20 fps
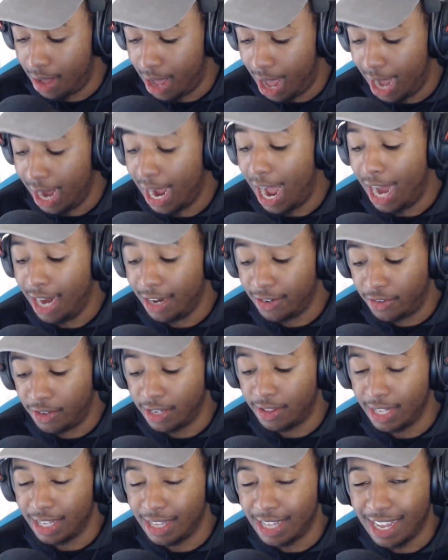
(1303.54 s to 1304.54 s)
honestly
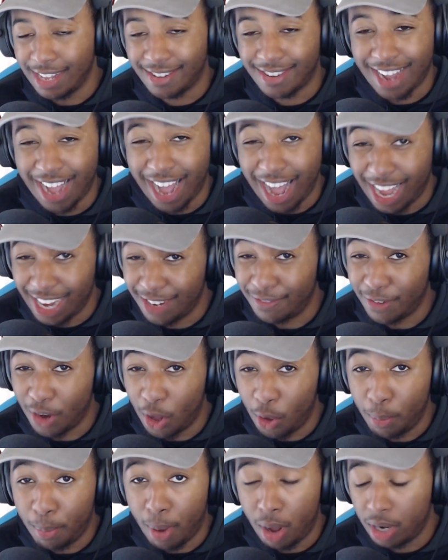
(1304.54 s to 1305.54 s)
think that's kind of
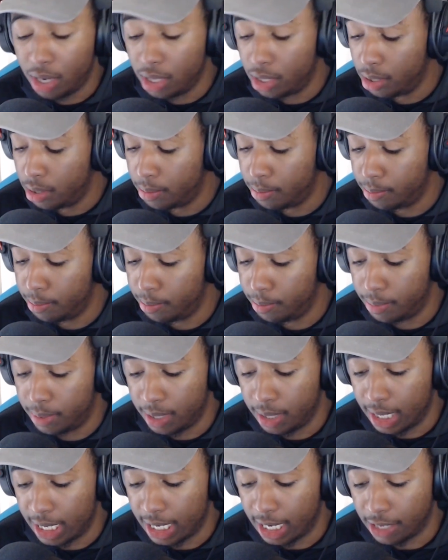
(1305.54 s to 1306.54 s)
lowballing,
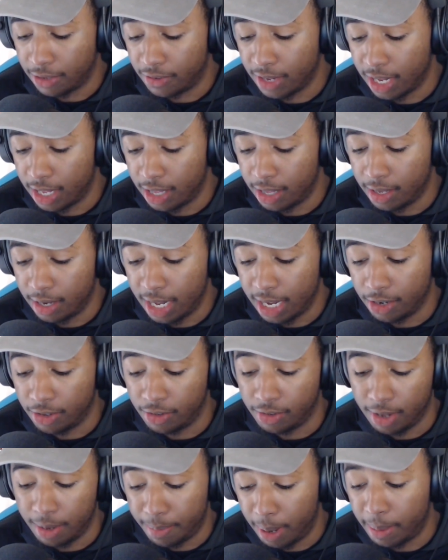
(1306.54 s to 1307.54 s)
but like I said, the Lakers,
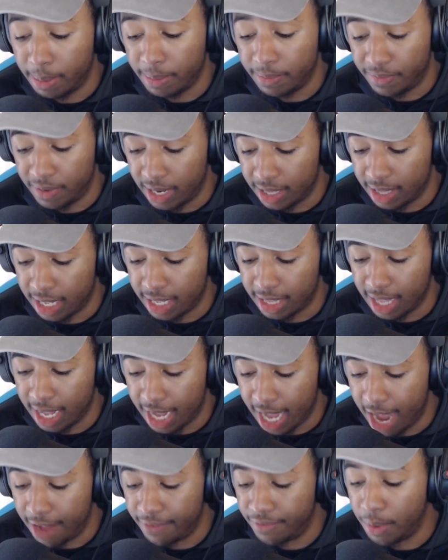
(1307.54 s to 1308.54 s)
they probably feel like that they
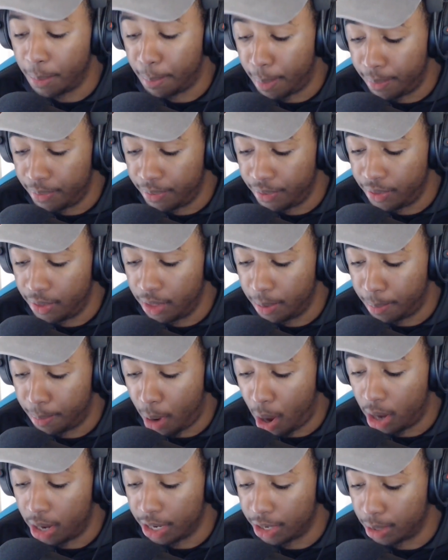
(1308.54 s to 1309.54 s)
have the
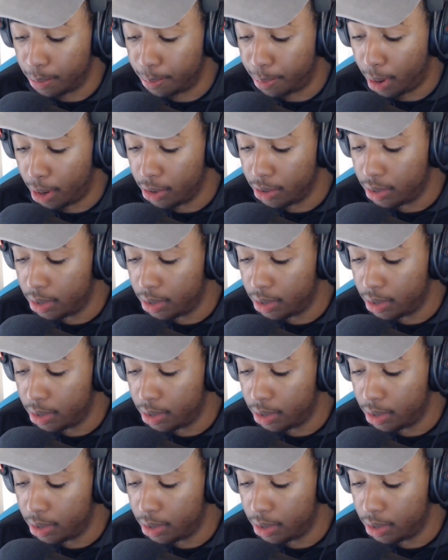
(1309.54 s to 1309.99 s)
ball in their park.